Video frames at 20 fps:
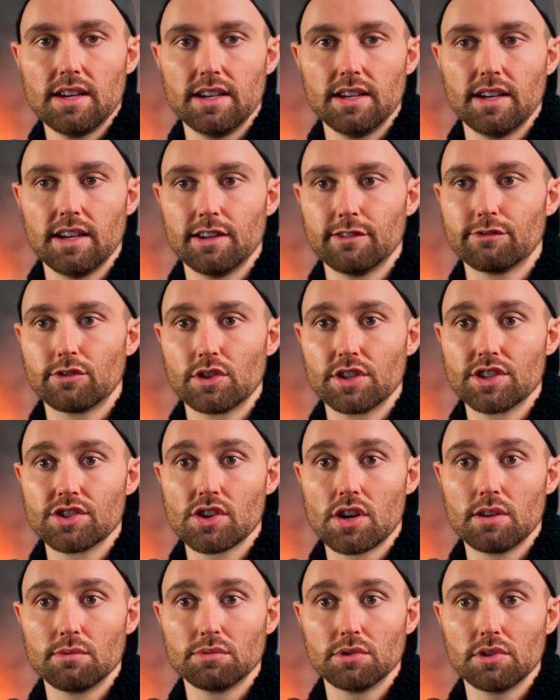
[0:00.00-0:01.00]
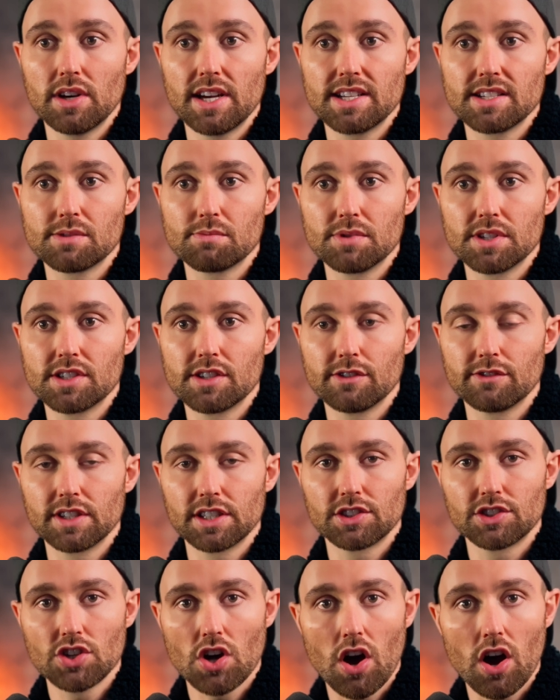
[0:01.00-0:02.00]
Uh, for example, a specific
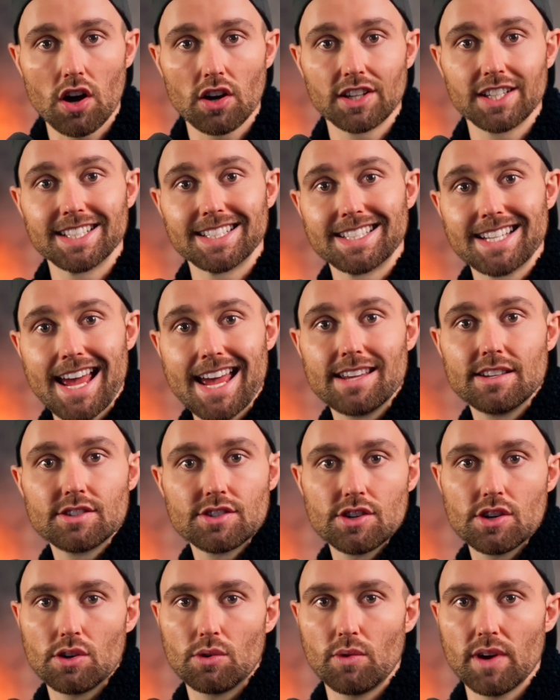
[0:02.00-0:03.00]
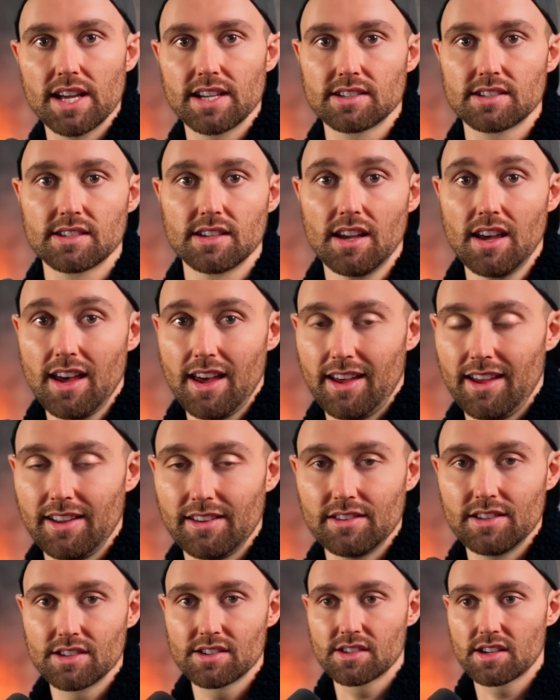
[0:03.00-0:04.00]
target ACOS.
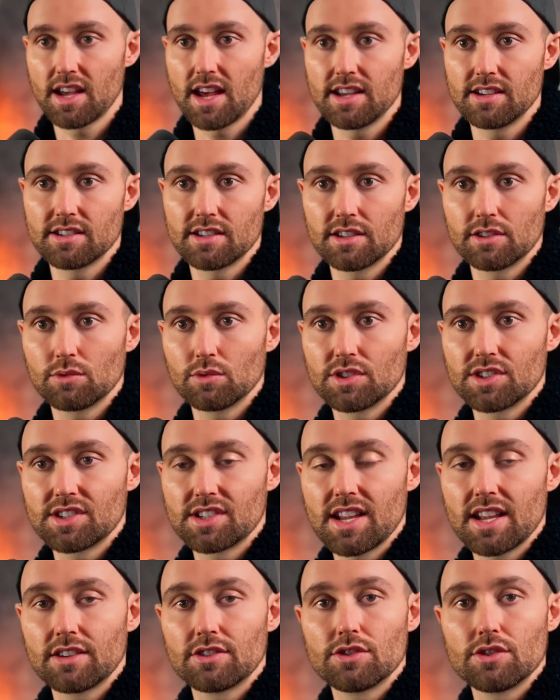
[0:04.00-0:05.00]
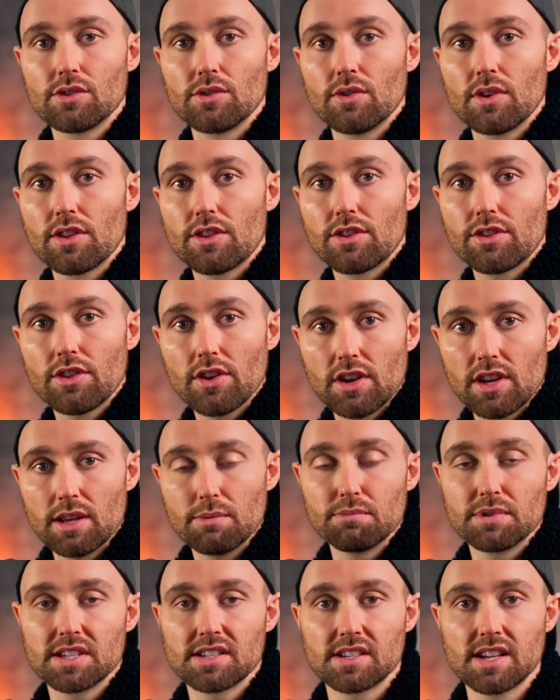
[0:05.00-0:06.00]
In this case, it was set to
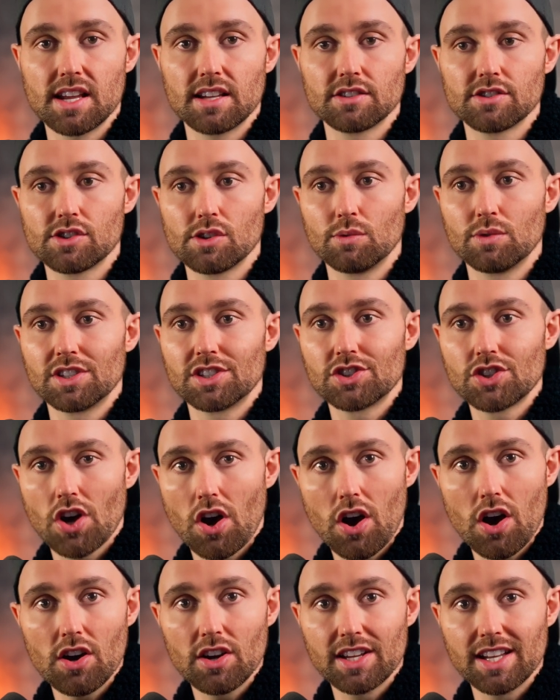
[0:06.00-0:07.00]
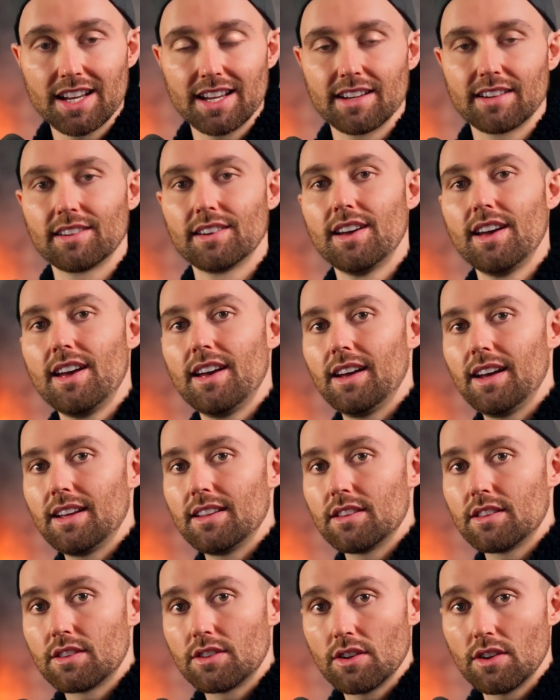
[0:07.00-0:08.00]
30%. So we're targeting a
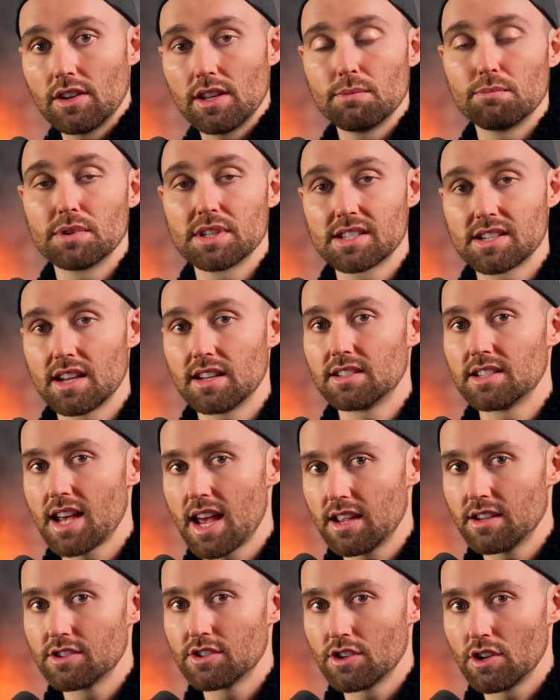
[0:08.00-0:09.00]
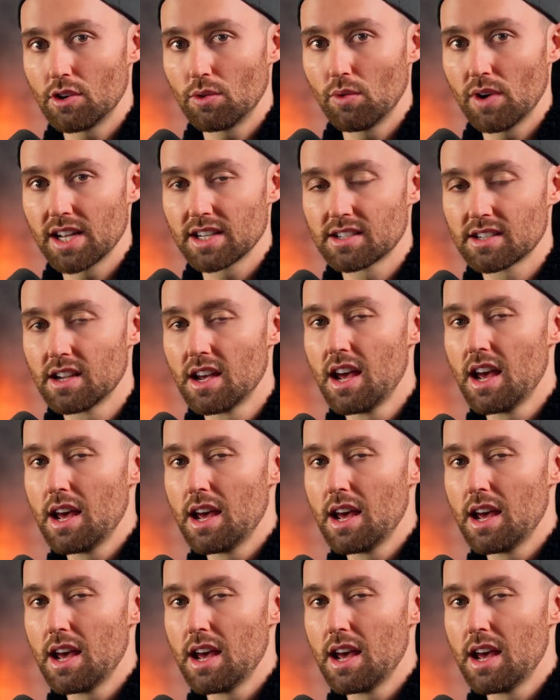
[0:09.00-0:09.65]
30% ACOS.